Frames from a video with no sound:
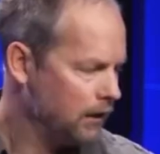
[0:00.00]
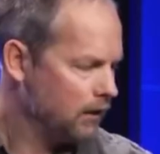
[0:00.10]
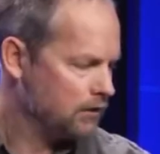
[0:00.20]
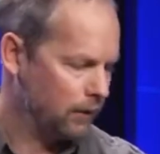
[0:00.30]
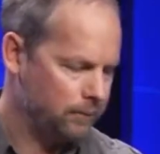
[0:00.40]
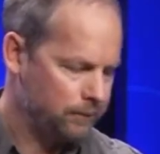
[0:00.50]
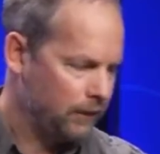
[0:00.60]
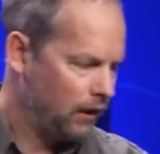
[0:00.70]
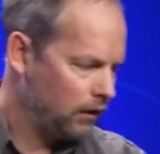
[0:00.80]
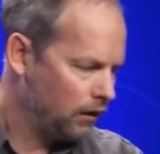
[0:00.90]
So,
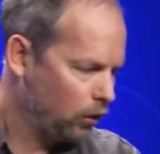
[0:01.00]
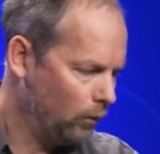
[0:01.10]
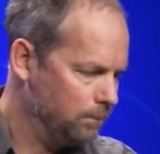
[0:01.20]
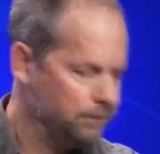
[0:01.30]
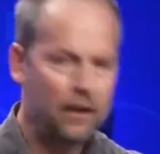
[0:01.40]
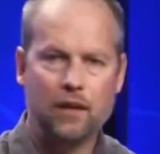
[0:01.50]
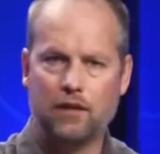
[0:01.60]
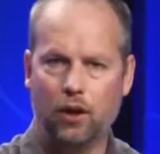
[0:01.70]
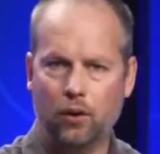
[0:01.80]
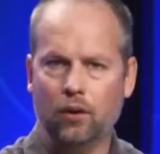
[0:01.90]
cool.
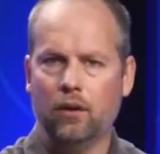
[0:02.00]
So,